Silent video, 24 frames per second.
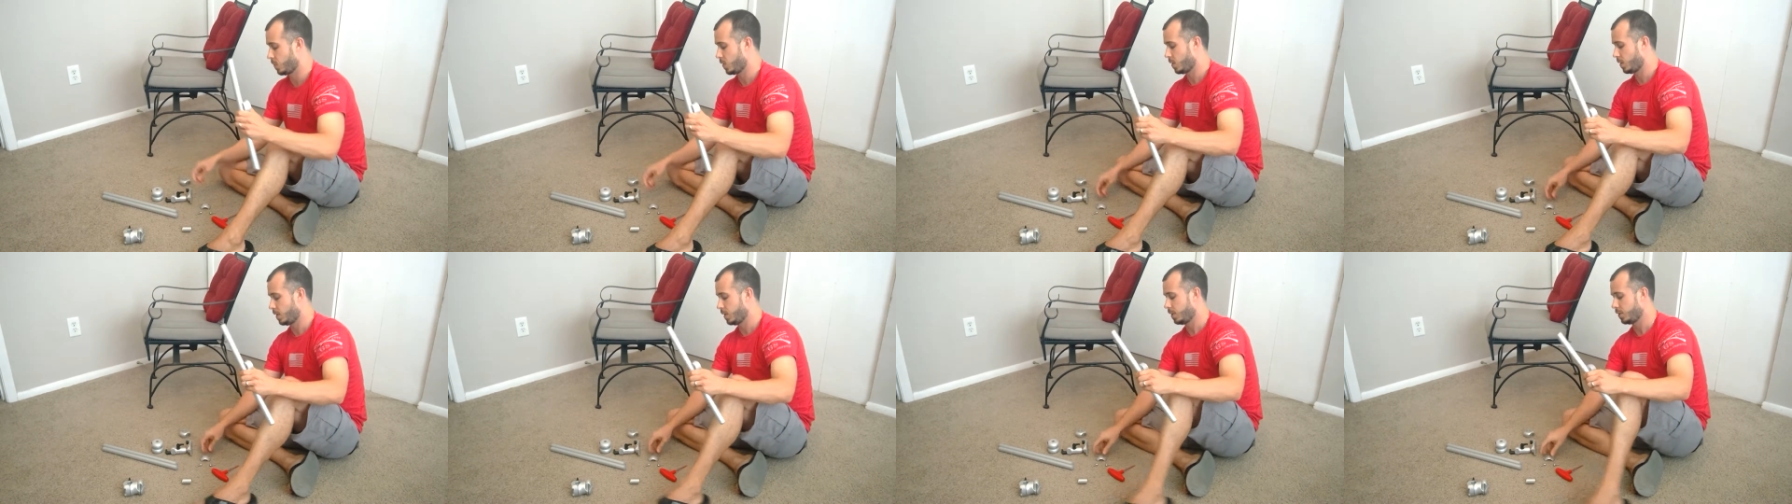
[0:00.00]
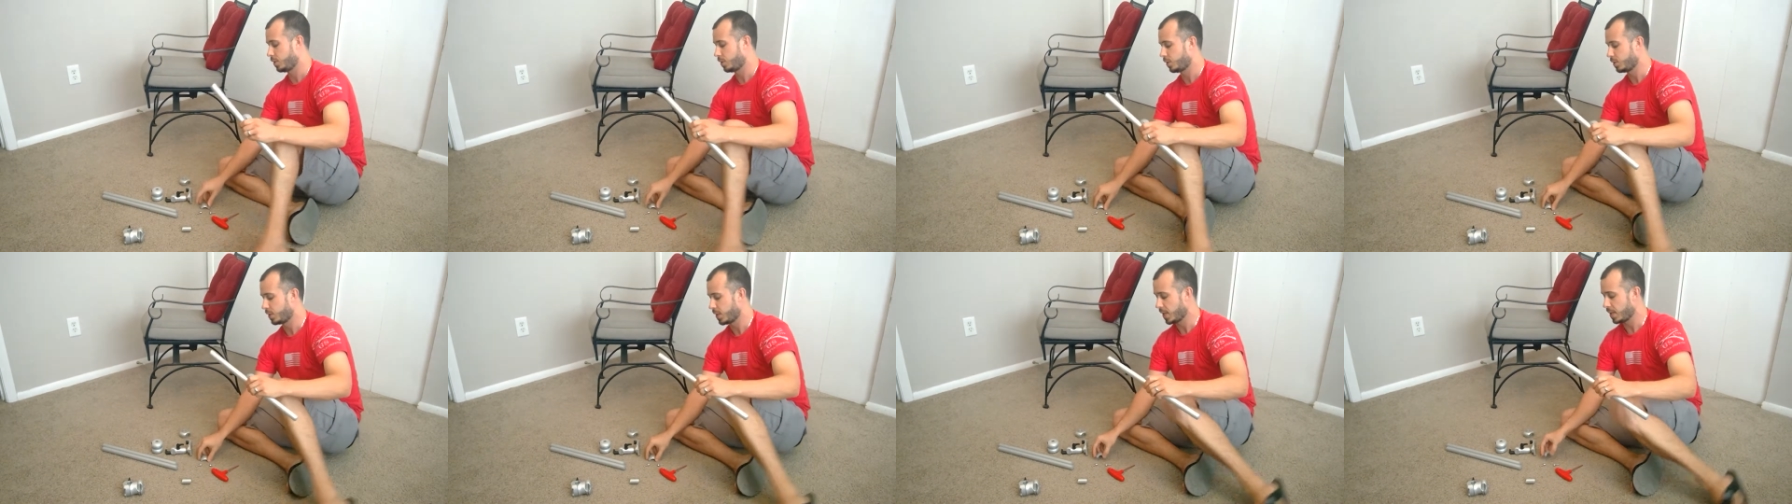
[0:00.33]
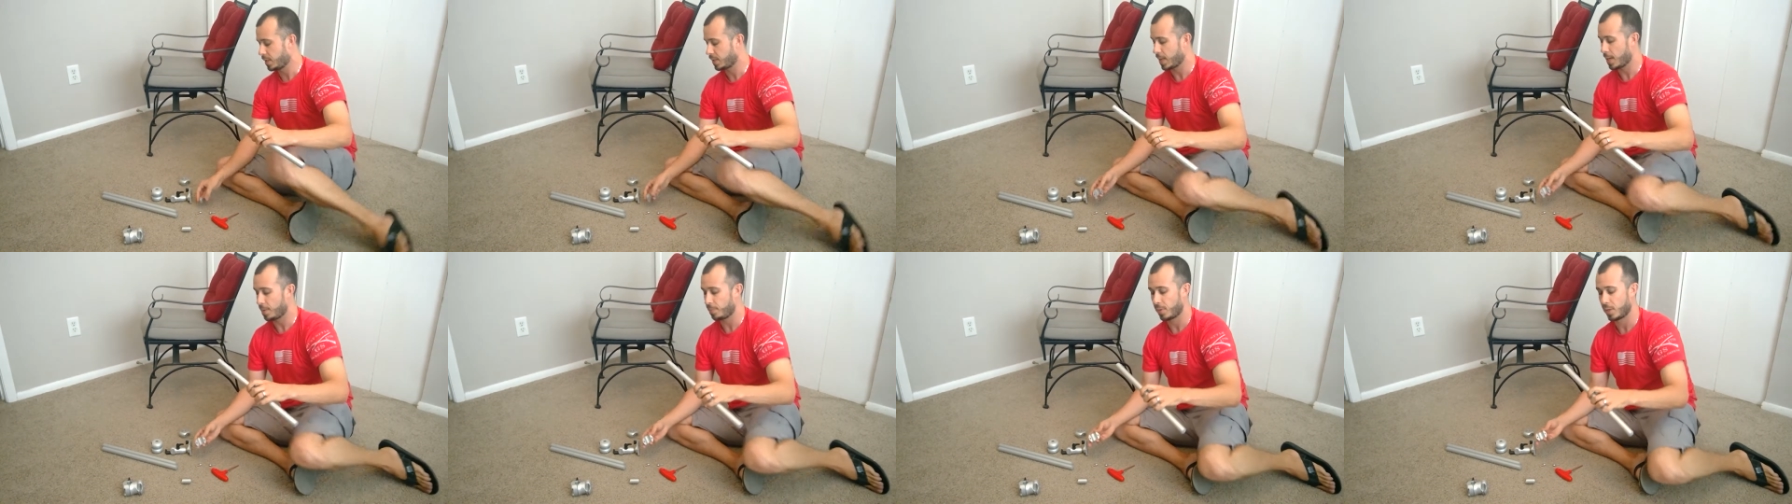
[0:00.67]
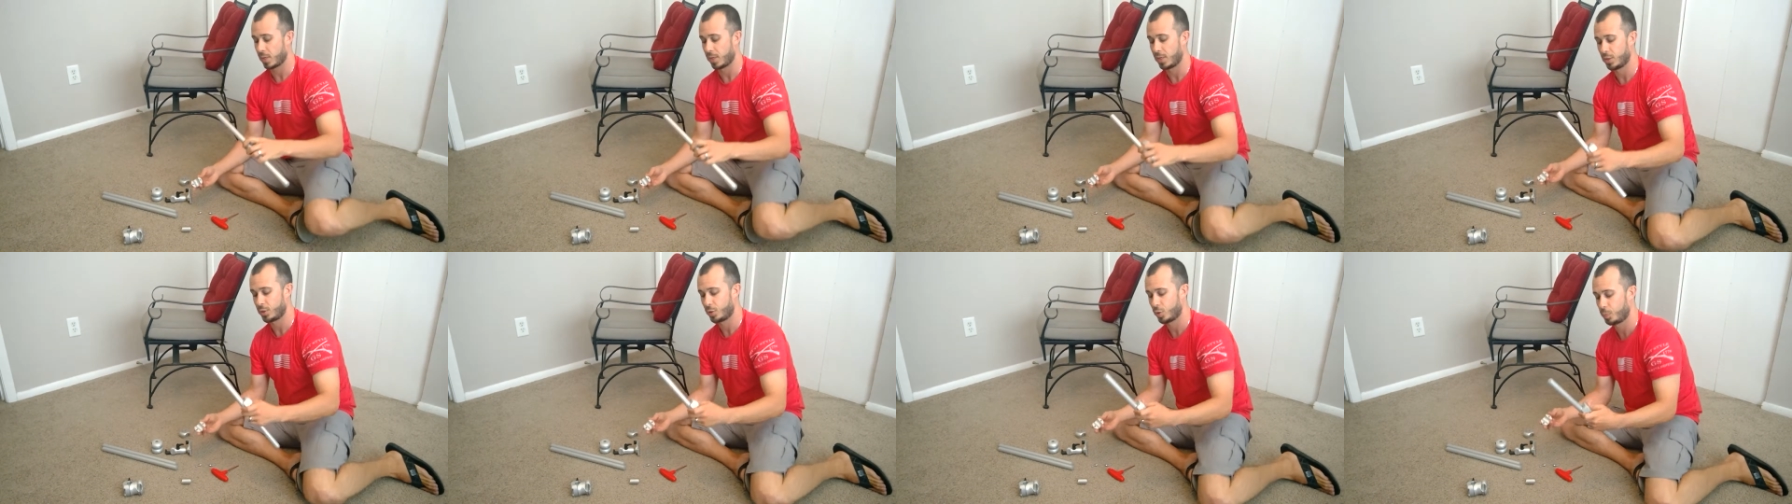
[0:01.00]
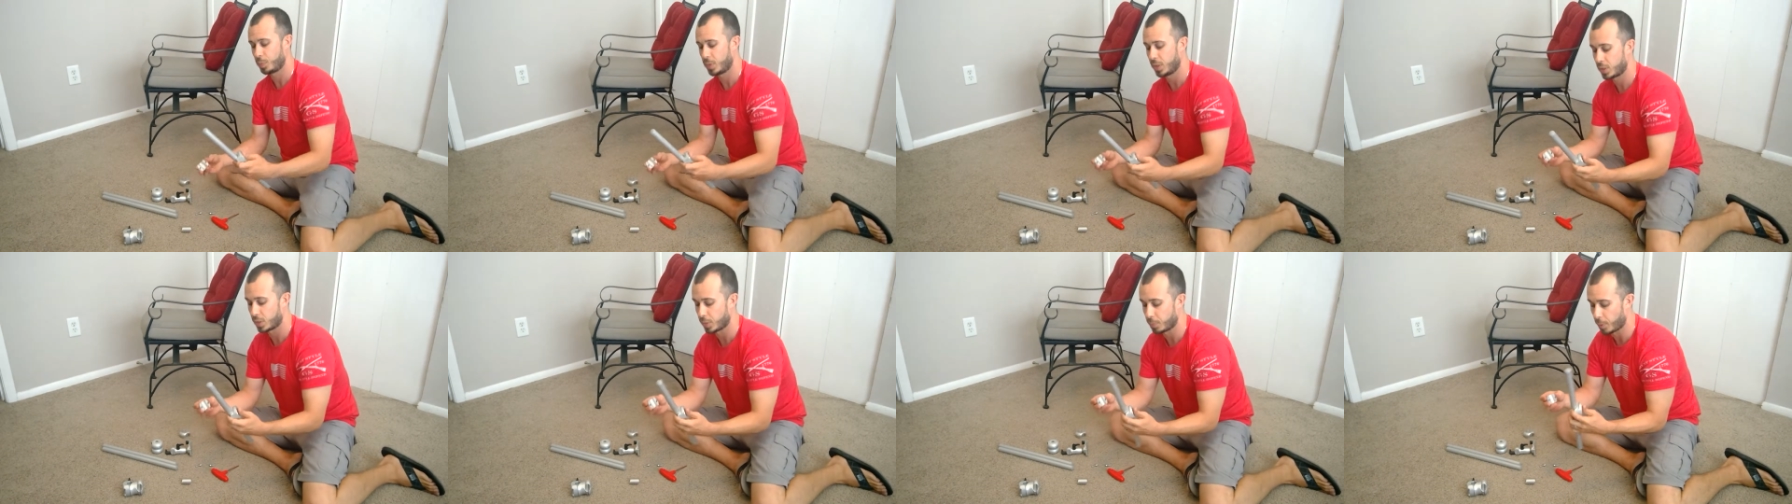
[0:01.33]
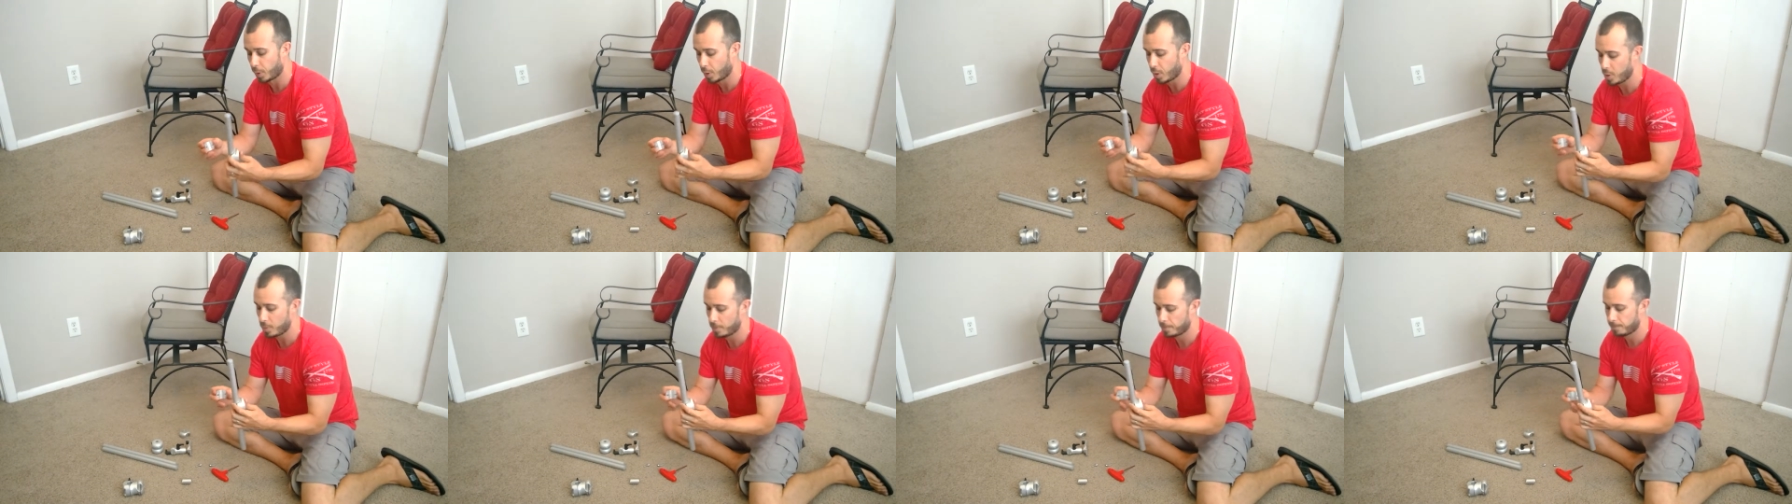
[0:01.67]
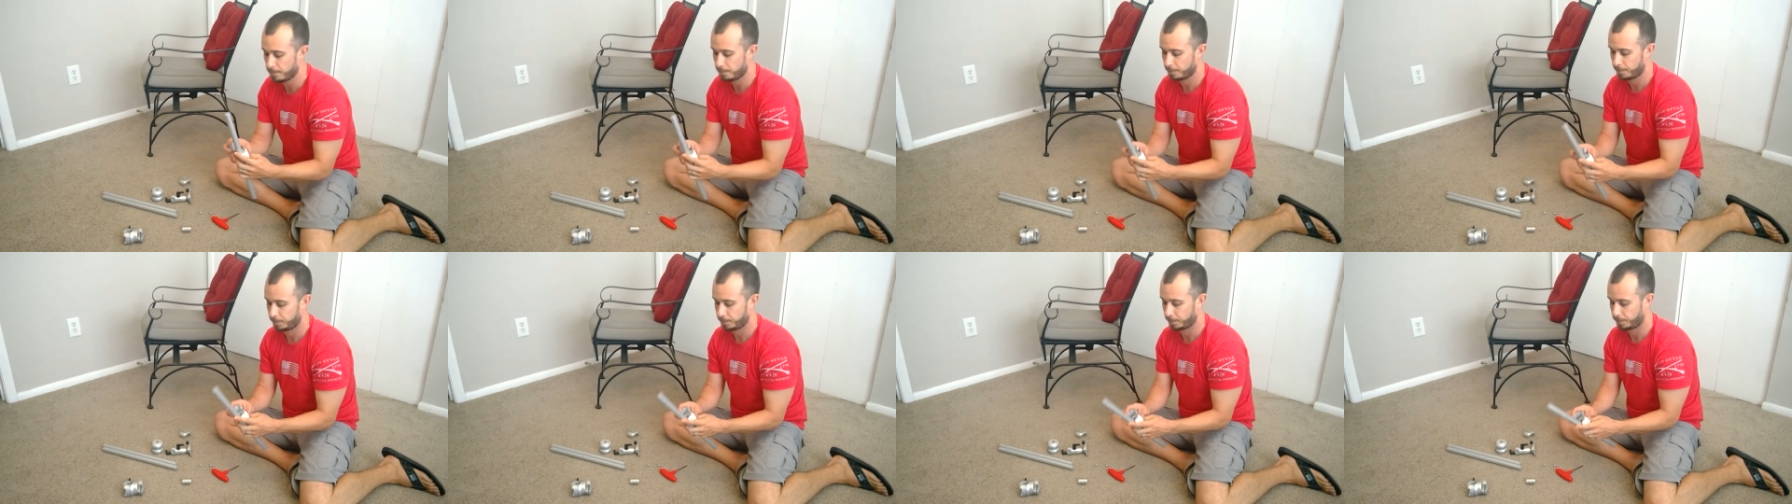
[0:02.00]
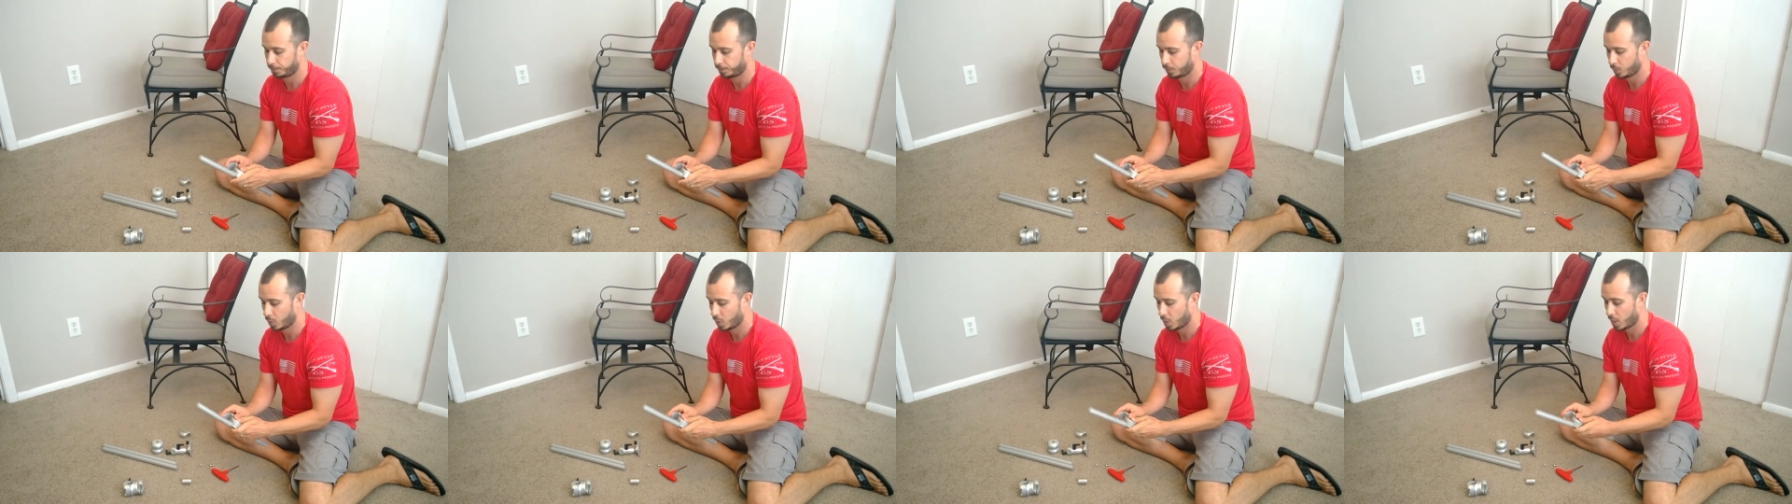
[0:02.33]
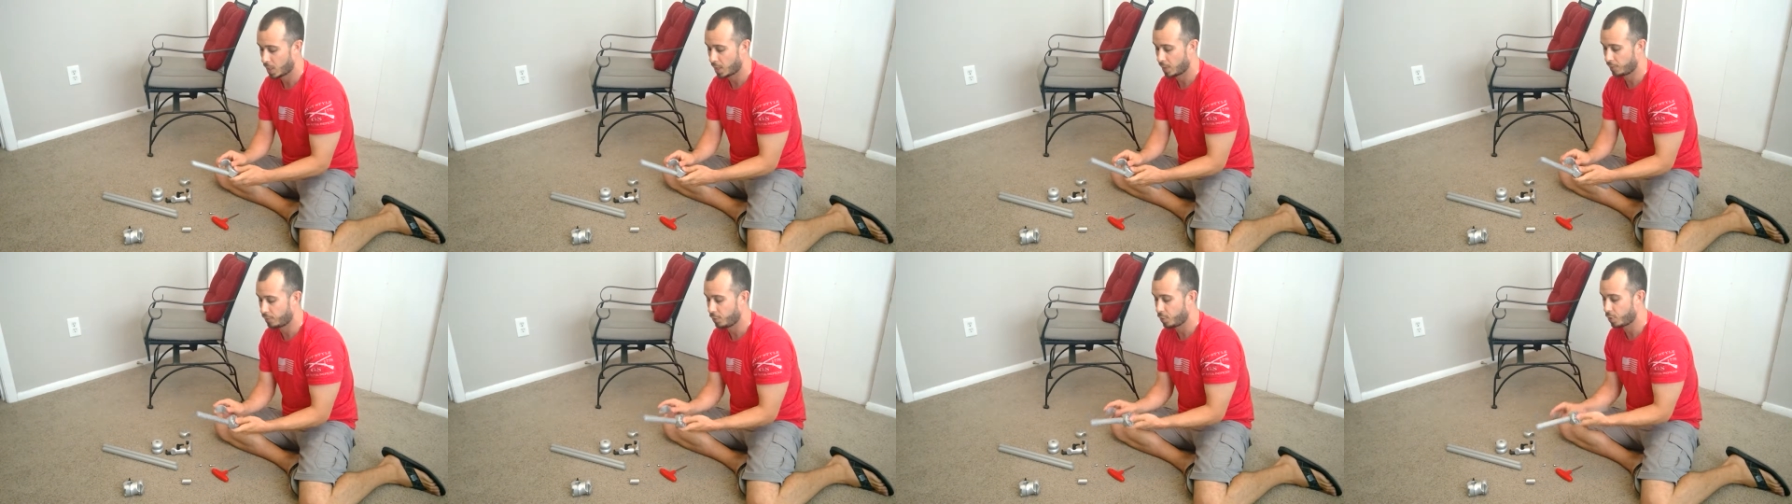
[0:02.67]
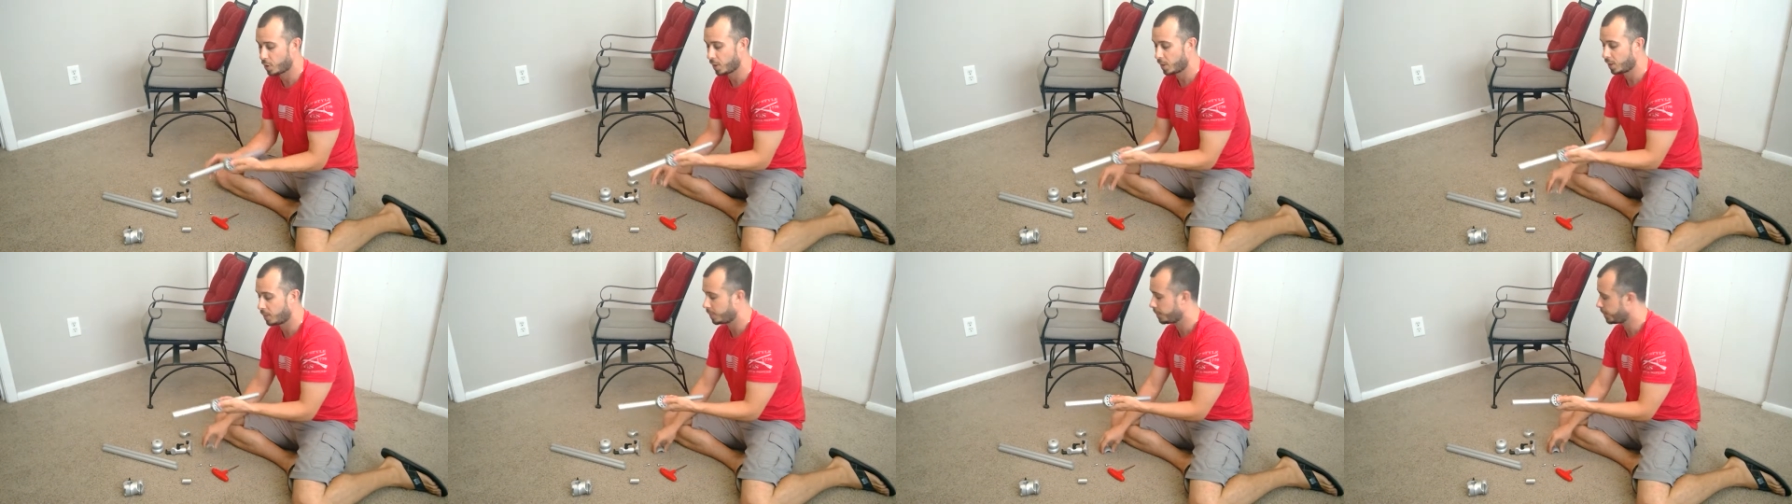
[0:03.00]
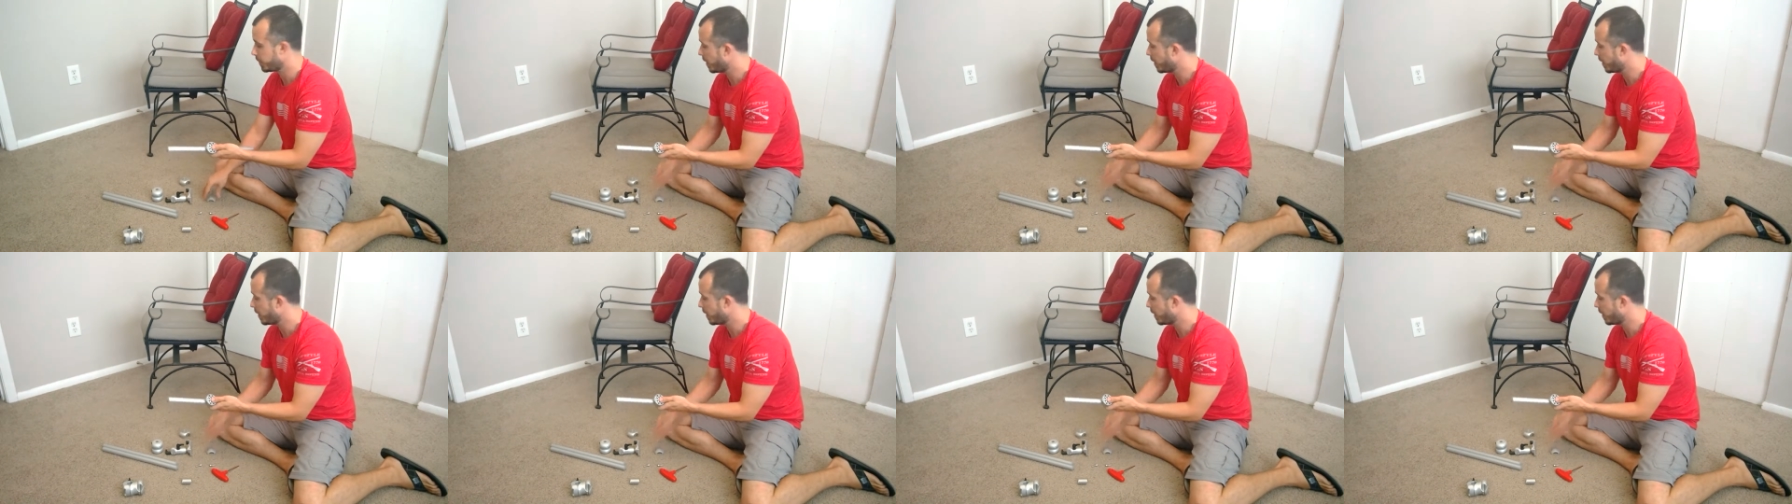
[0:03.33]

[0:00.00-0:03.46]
is to take that initial piece apart. And if you can